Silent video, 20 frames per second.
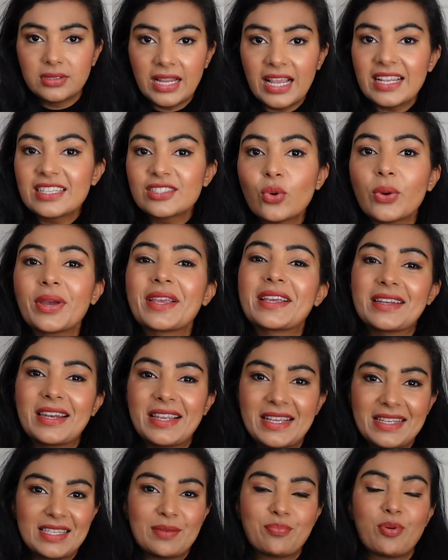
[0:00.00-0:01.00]
it's not an
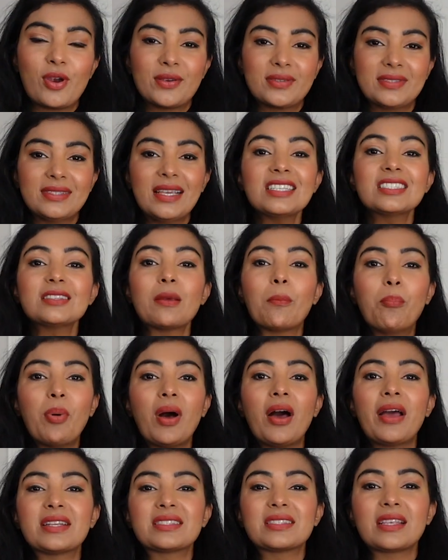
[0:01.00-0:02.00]
easy process,
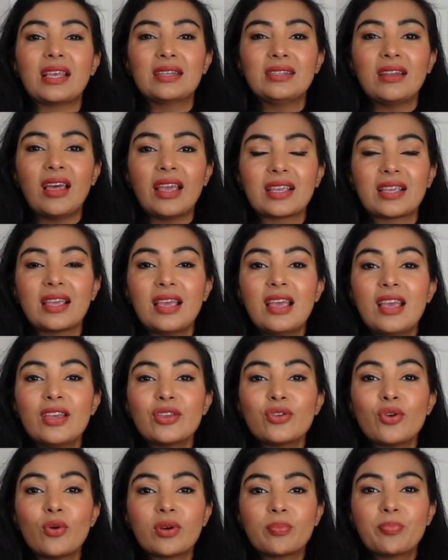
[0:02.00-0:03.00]
but it's like
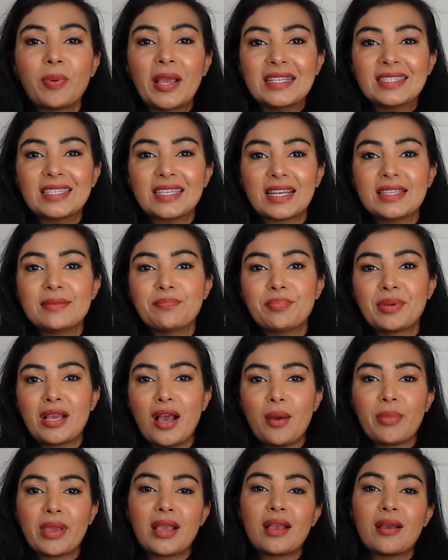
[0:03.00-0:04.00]
you're basically
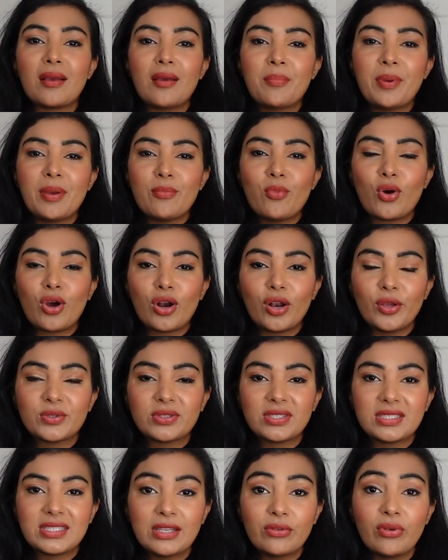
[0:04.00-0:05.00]
becoming a bit more
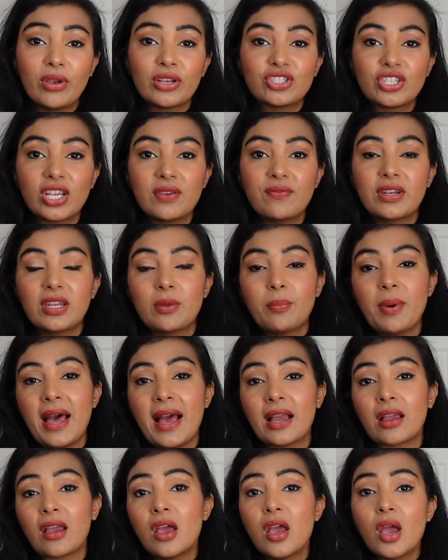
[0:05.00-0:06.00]
closer to achieving the
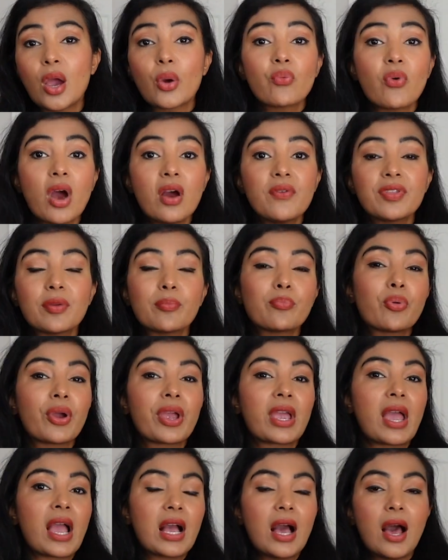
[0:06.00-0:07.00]
bag, rather than
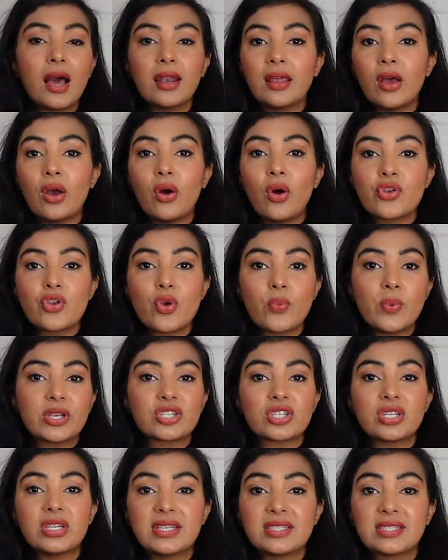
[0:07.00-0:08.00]
putting a colour on your
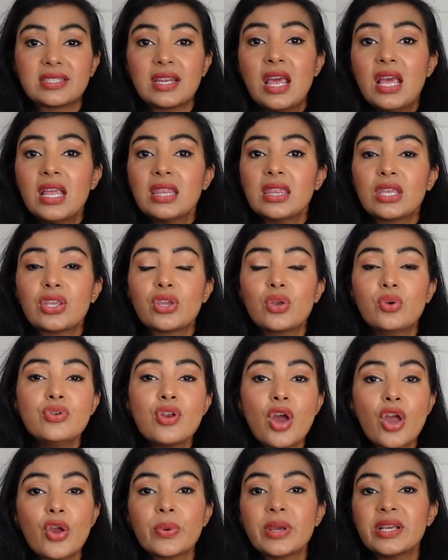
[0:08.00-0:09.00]
wish list that you
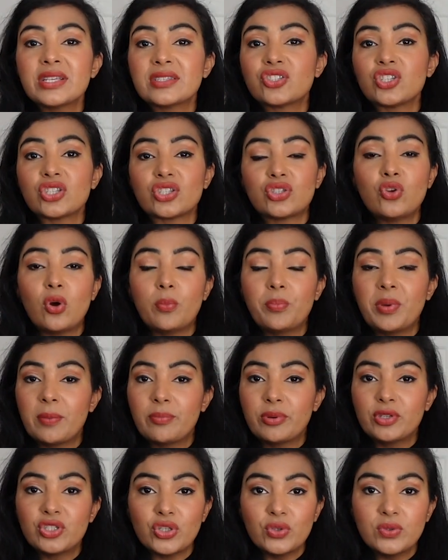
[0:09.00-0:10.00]
know is just not being
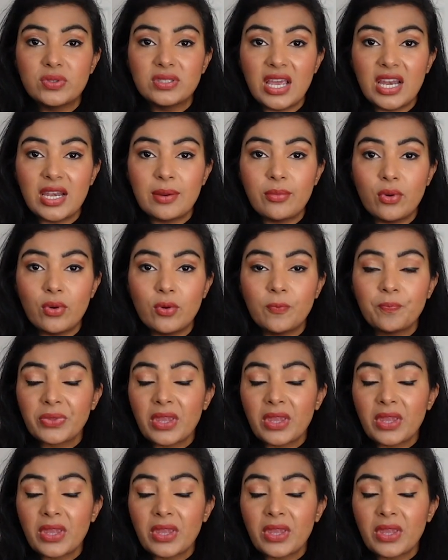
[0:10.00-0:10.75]
produced anymore.